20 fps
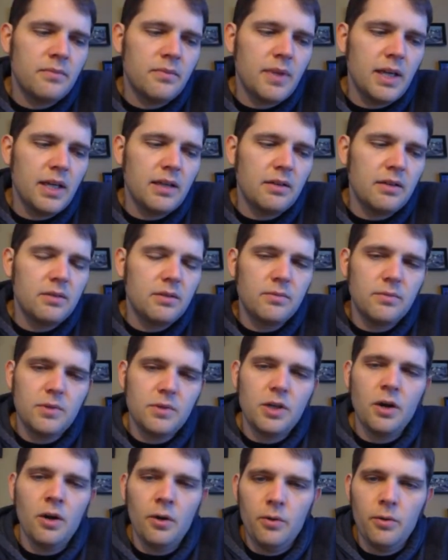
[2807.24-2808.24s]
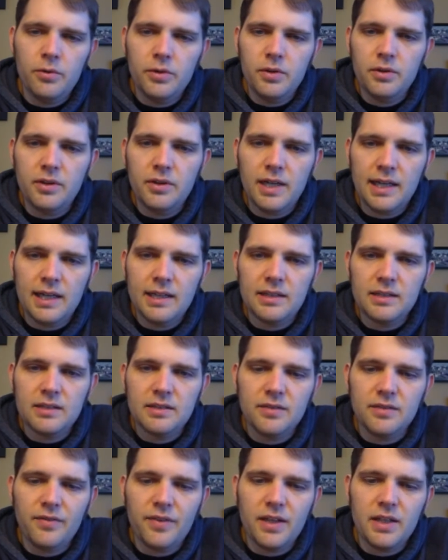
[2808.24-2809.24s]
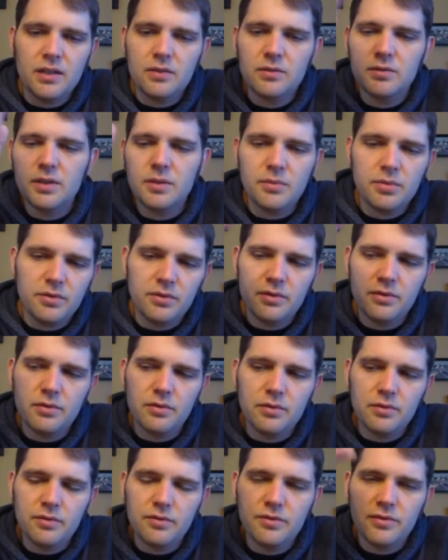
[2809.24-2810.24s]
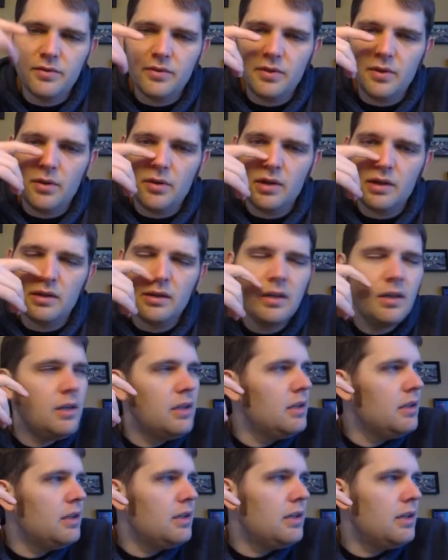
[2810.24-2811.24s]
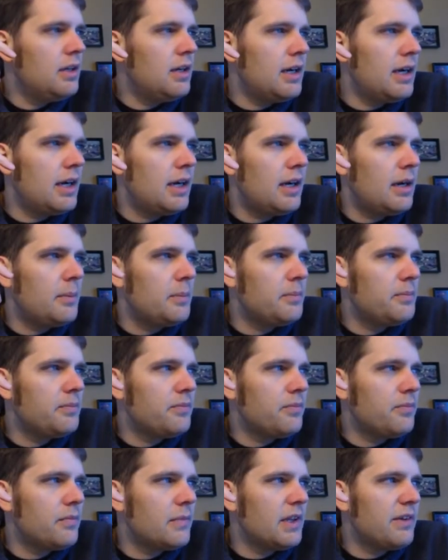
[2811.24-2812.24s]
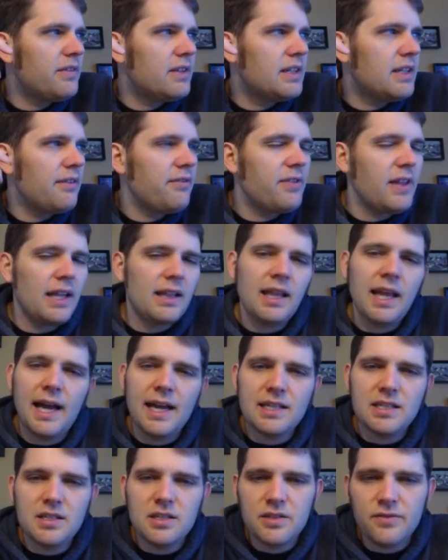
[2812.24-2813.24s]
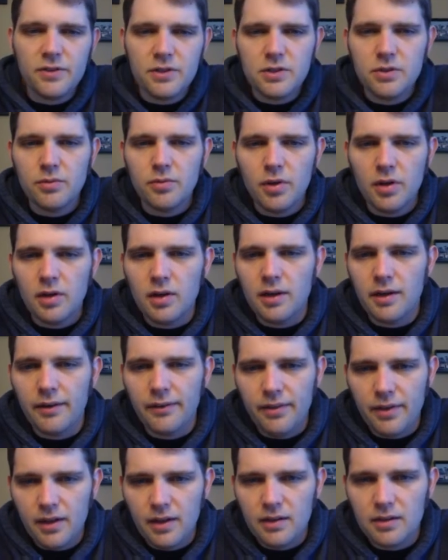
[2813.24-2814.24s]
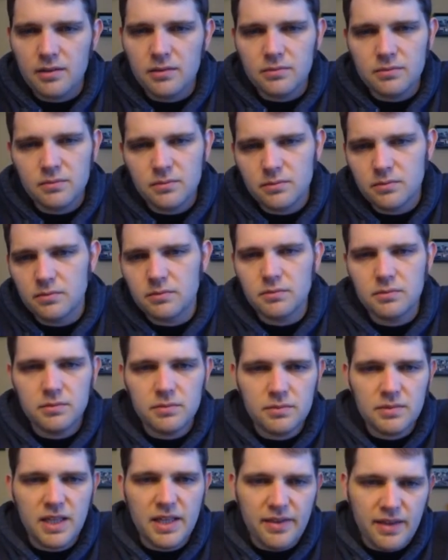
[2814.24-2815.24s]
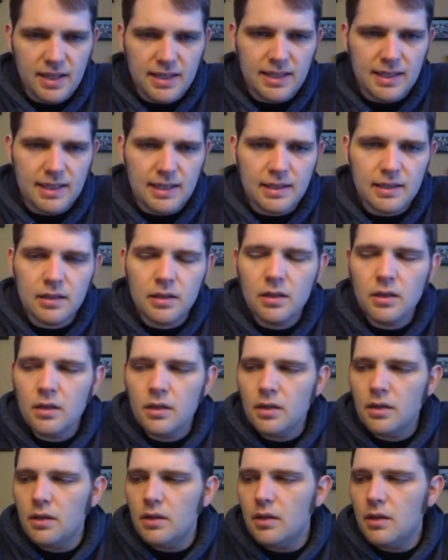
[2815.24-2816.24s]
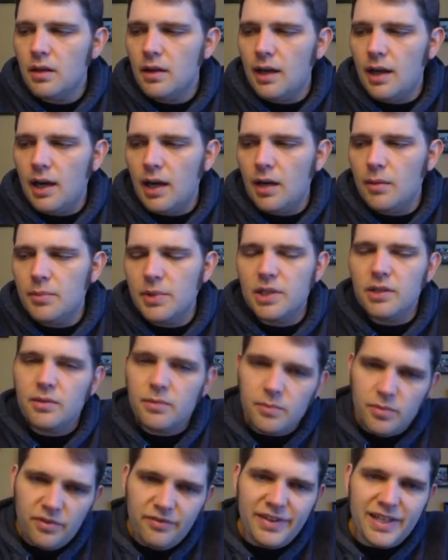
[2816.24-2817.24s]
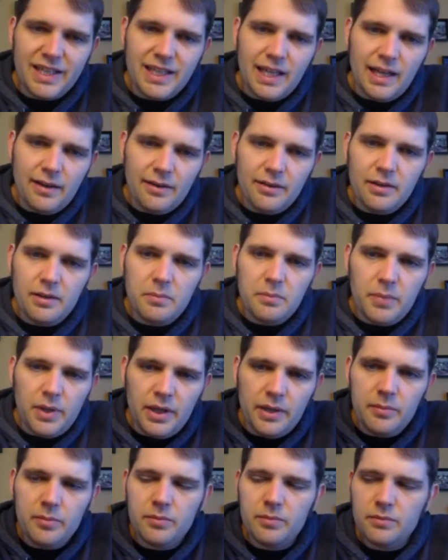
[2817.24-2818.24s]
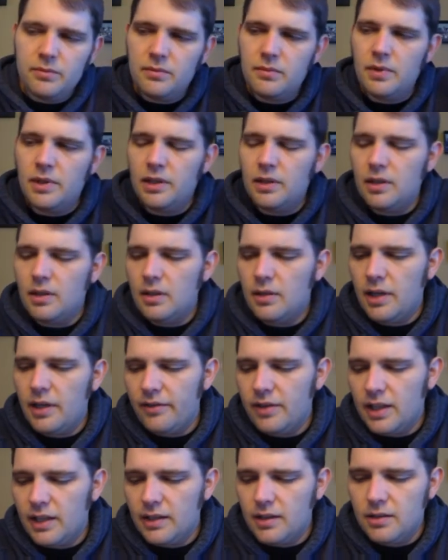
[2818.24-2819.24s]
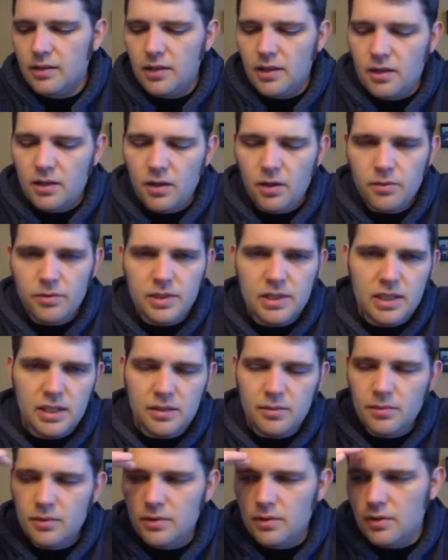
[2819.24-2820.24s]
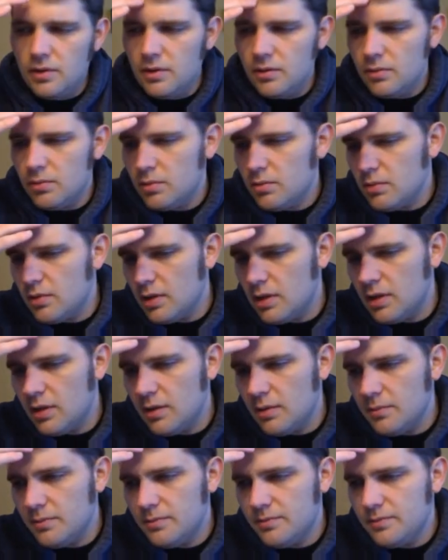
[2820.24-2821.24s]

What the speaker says: they code, and if they don't improve, or if that lasts for too long, then they die. But you can prevent that by having like a code team or a